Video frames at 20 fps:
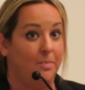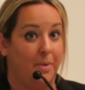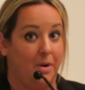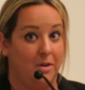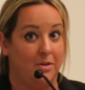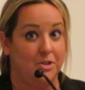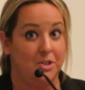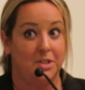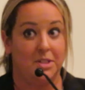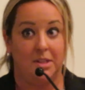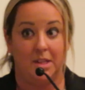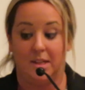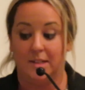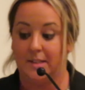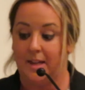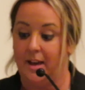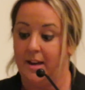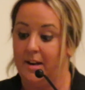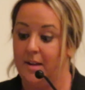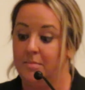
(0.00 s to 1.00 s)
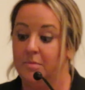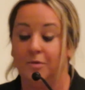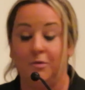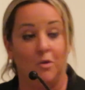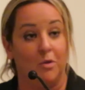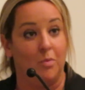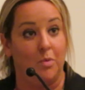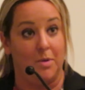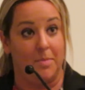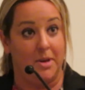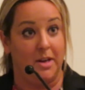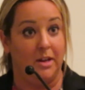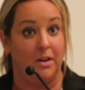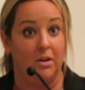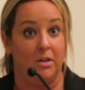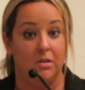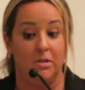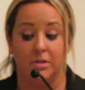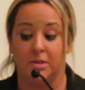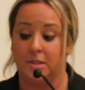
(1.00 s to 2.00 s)
to purchase these items for women and
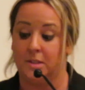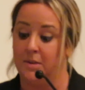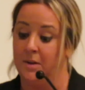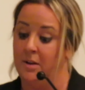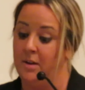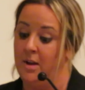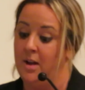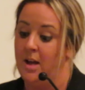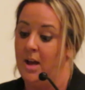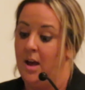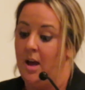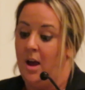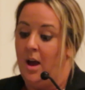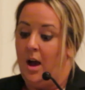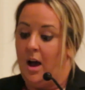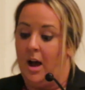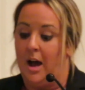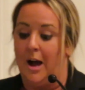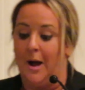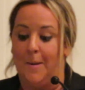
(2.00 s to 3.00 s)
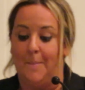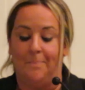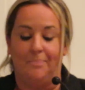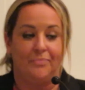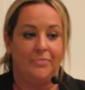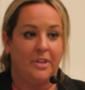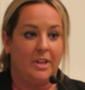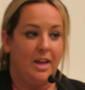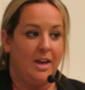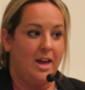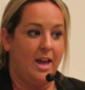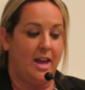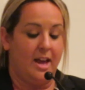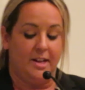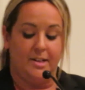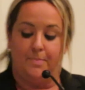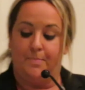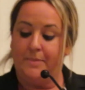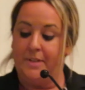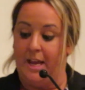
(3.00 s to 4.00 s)
girls.
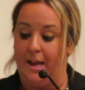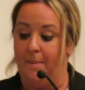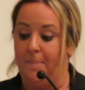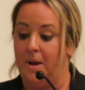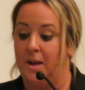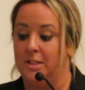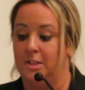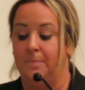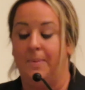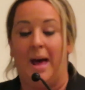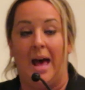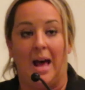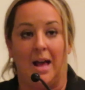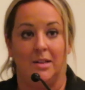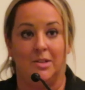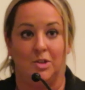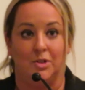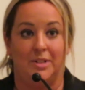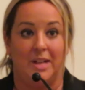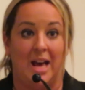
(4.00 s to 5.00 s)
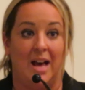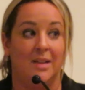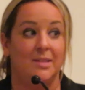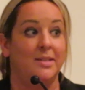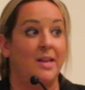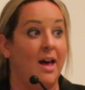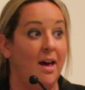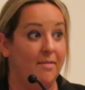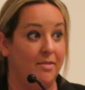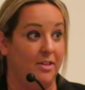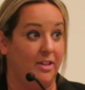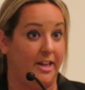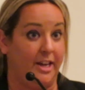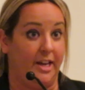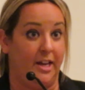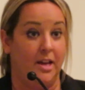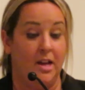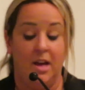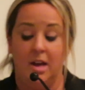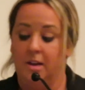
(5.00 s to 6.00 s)
And tampons and pads are taxed
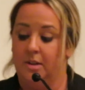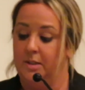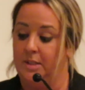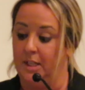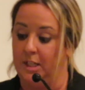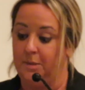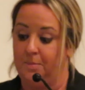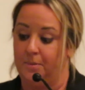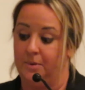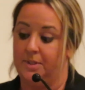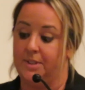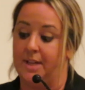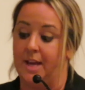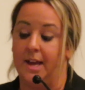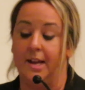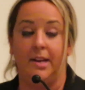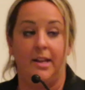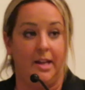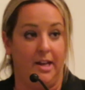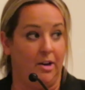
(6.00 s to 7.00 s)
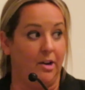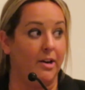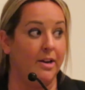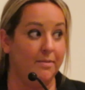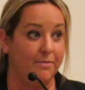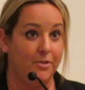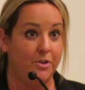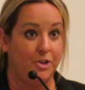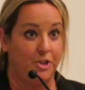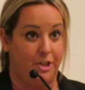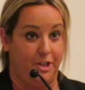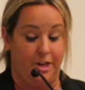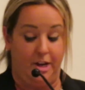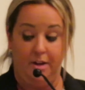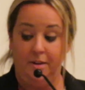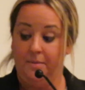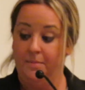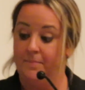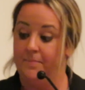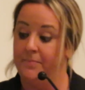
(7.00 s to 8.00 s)
heavily, 6% here in
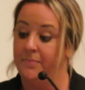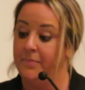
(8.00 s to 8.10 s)
Virginia.